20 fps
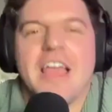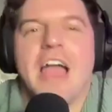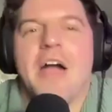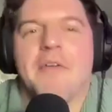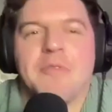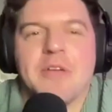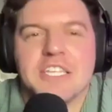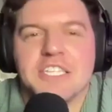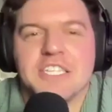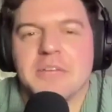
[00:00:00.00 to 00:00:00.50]
If we
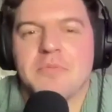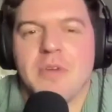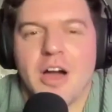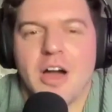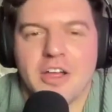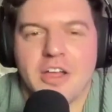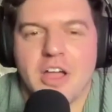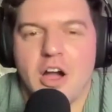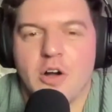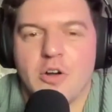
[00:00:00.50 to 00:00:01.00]
had seen
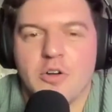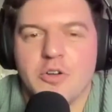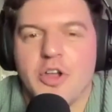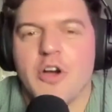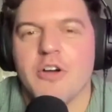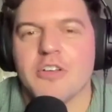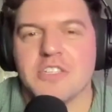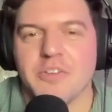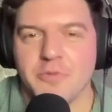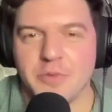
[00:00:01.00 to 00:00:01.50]
Monaco, who
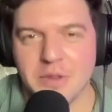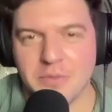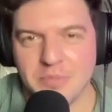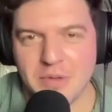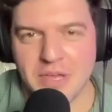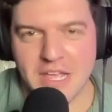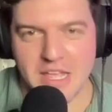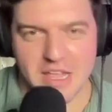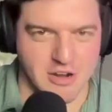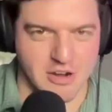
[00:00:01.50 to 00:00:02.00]
knows if we'd
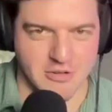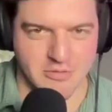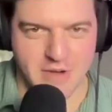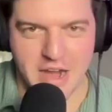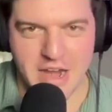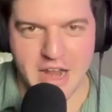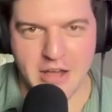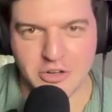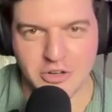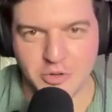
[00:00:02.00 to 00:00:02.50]
be here right
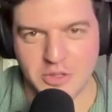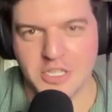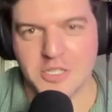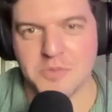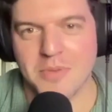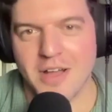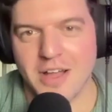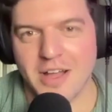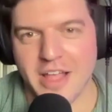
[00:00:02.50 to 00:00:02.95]
now doing this podcast?